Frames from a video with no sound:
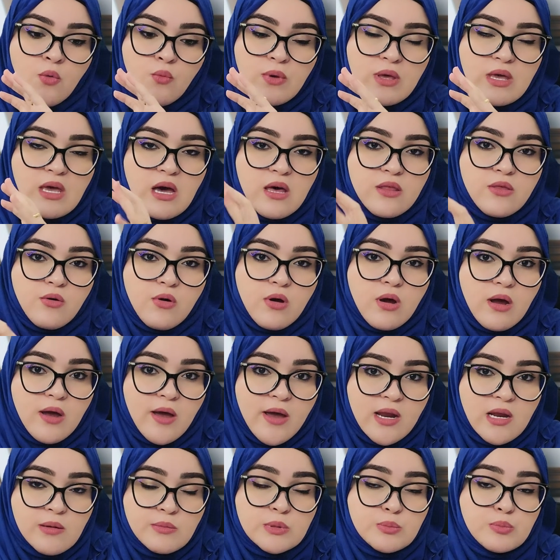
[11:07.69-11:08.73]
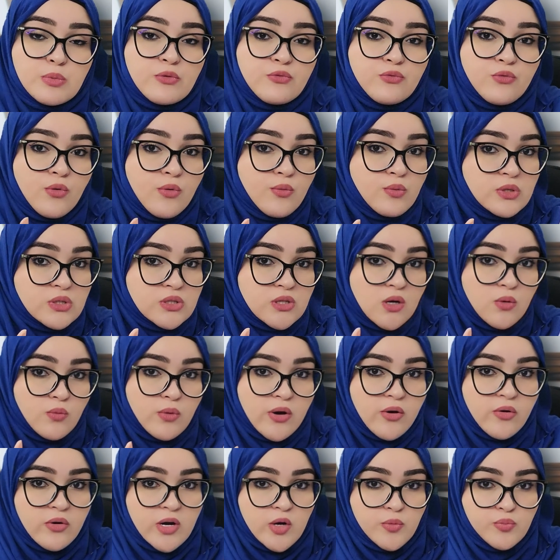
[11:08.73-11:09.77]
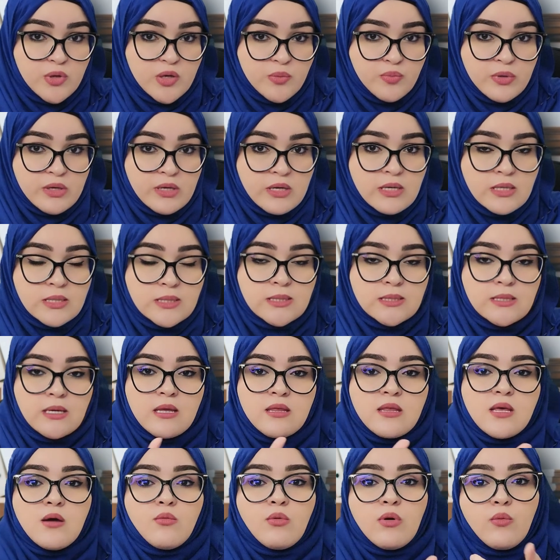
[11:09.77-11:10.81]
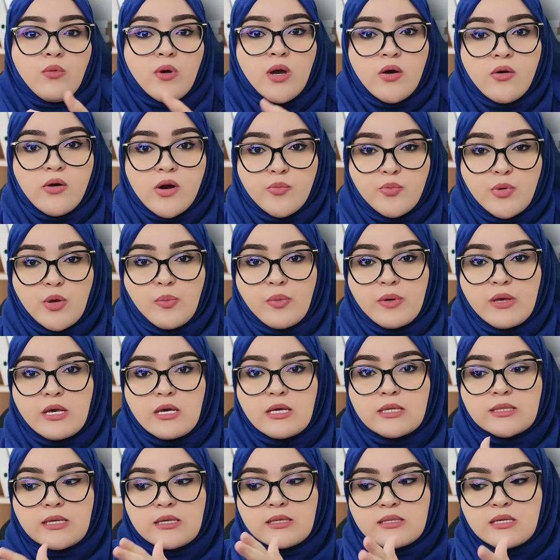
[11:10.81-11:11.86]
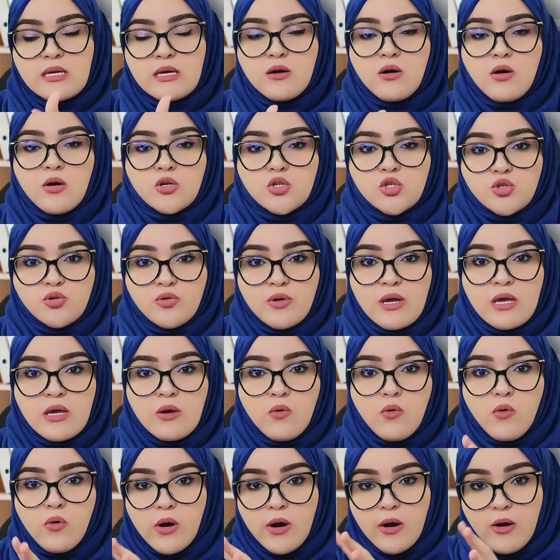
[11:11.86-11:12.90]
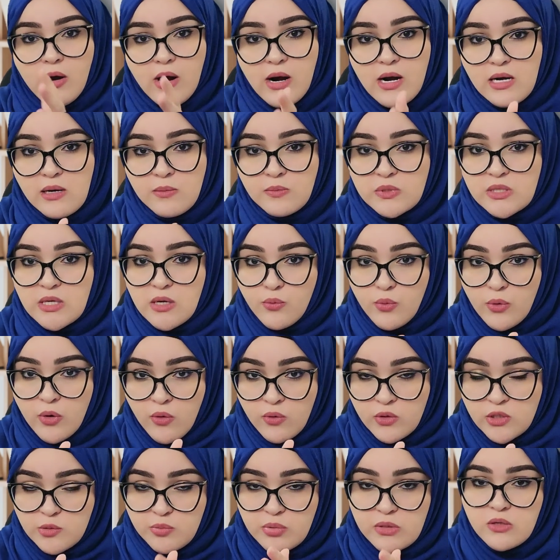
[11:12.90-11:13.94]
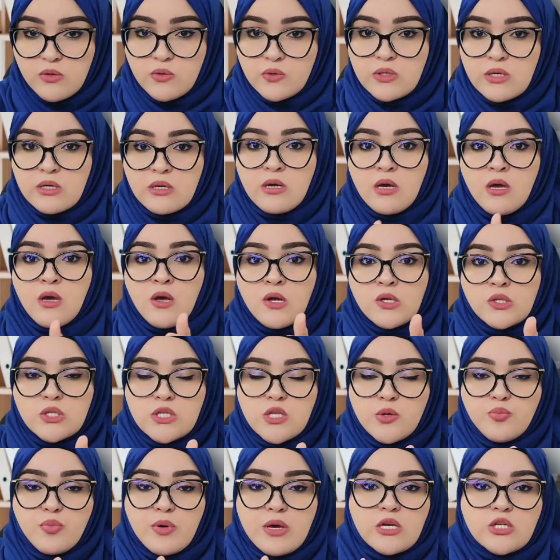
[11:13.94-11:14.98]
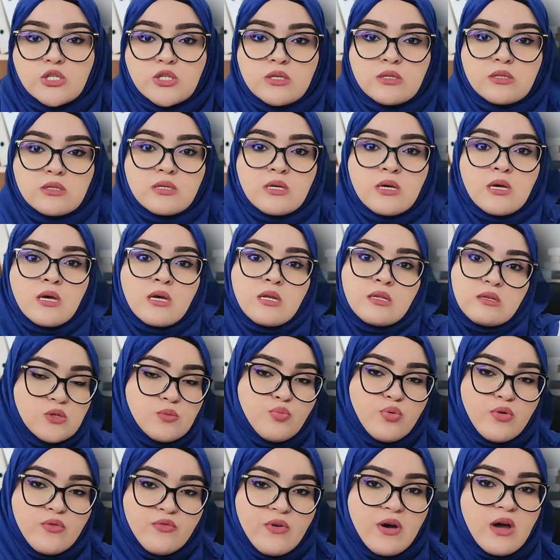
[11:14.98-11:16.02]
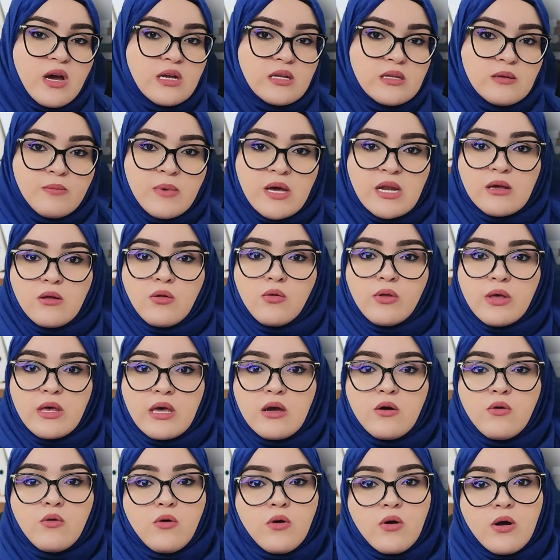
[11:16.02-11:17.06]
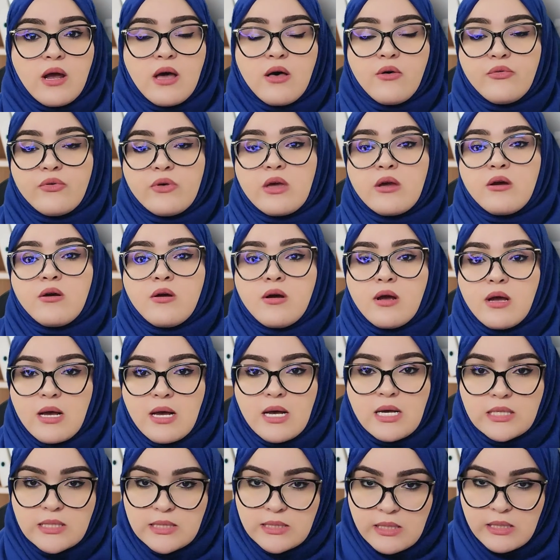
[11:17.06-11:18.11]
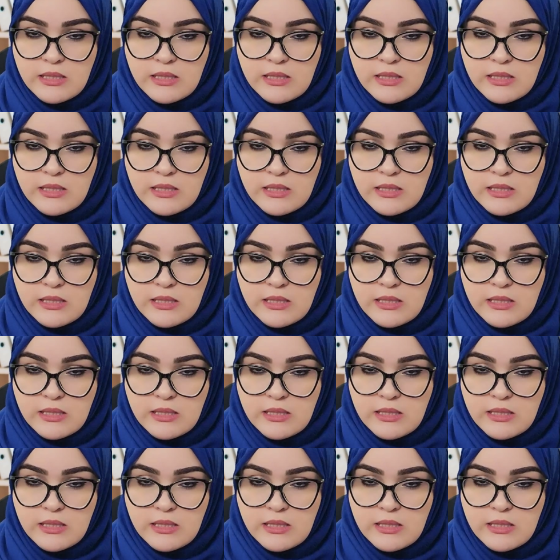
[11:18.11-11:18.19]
We gather our items before we start wearing our P P Es, and then we wear our P P Es and take our tray or our items that we're going to be using to the patient to provide medical care or health care as